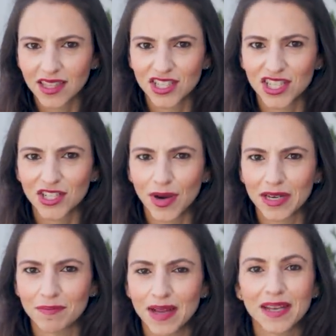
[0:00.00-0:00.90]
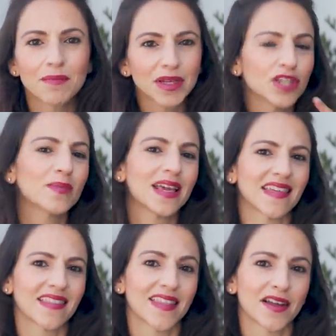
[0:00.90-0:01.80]
that she's great in bed, but you may
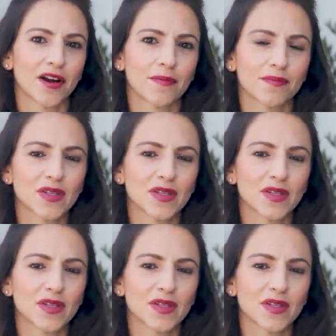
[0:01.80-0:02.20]
think that they are.